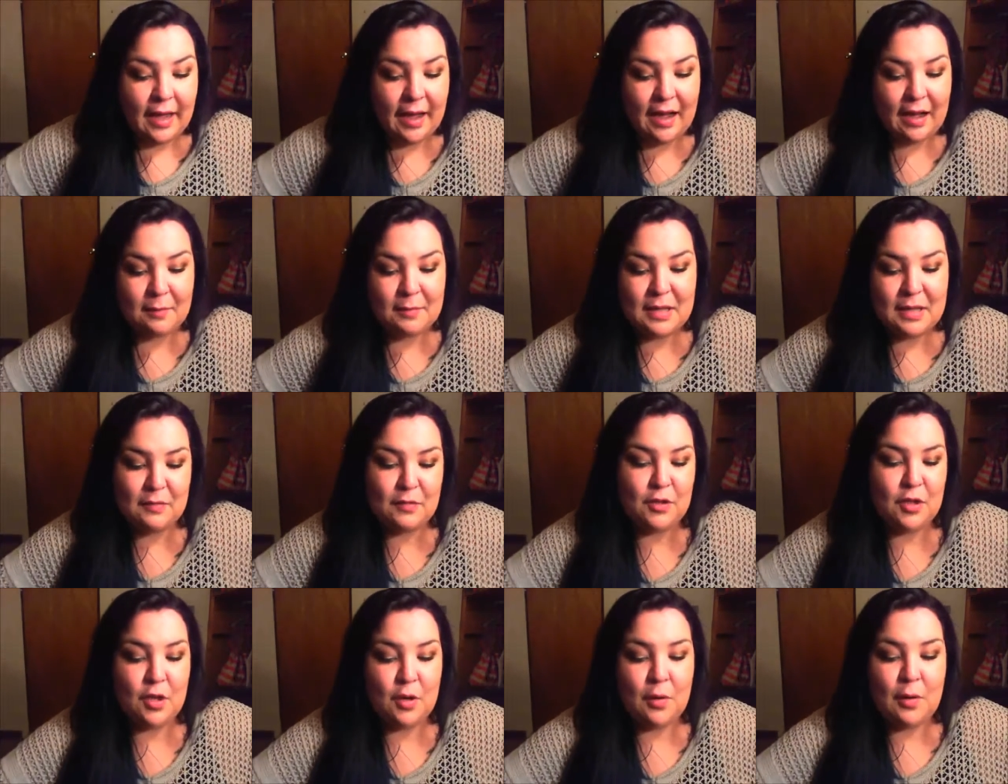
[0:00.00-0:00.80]
um,
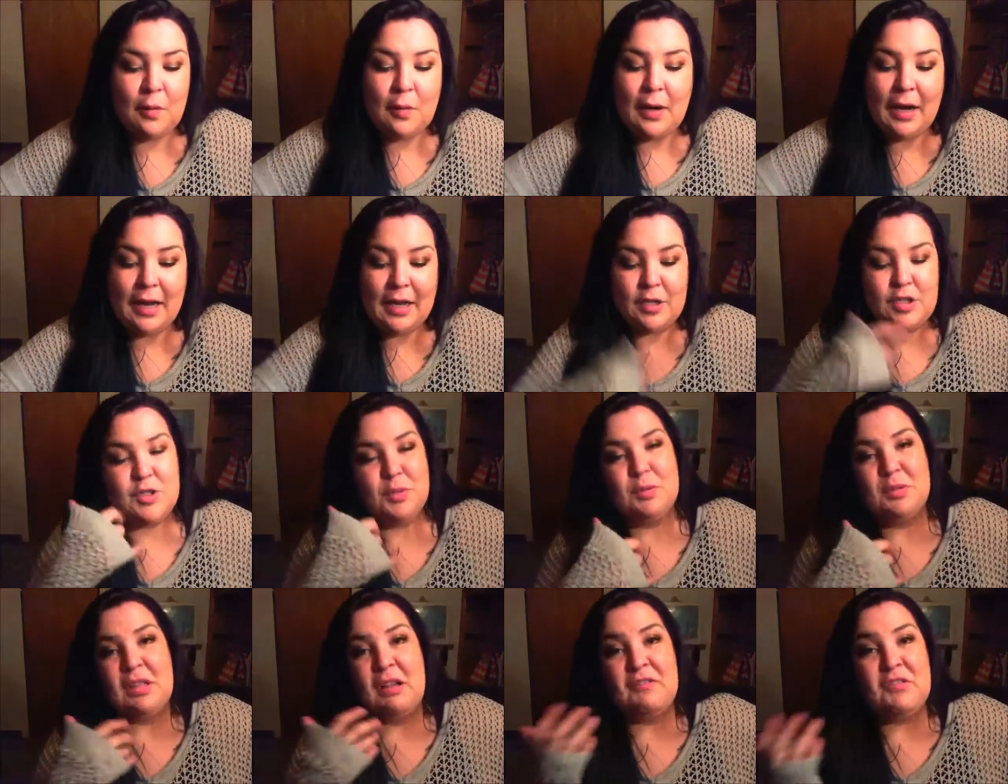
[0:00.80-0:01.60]
even though I
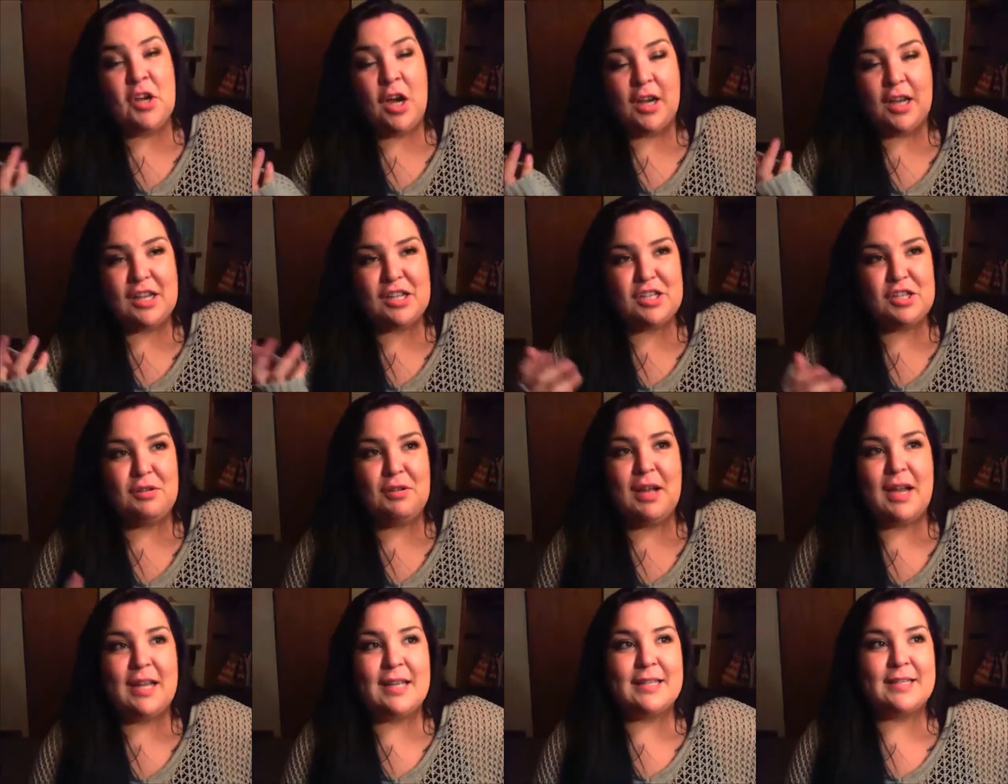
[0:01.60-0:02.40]
do love talking to you
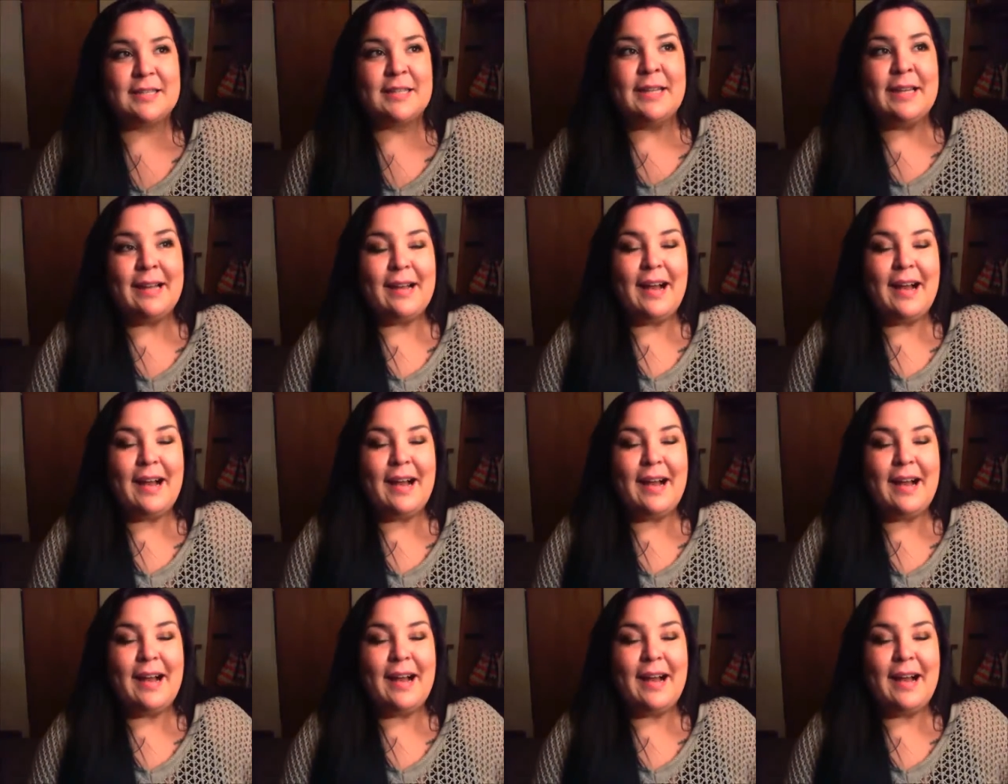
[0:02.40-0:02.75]
guys.